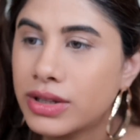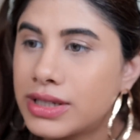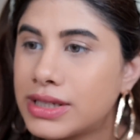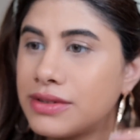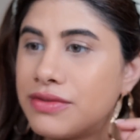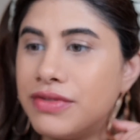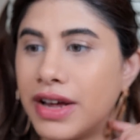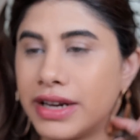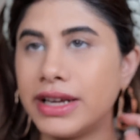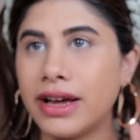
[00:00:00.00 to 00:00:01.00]
This is
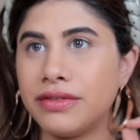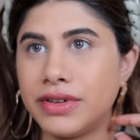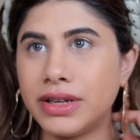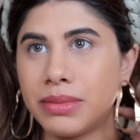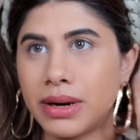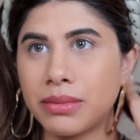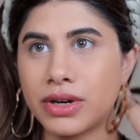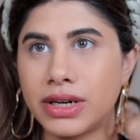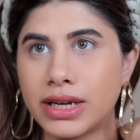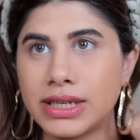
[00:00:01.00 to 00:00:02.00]
very heavy, but I'm
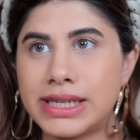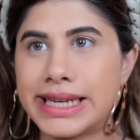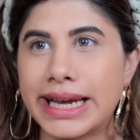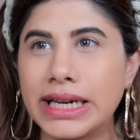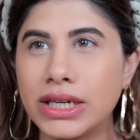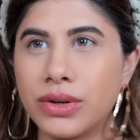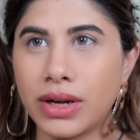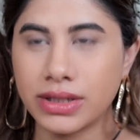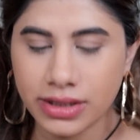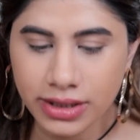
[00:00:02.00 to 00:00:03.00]
going to take a second to
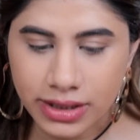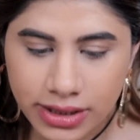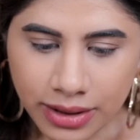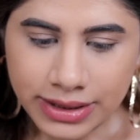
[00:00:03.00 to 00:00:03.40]
answer this.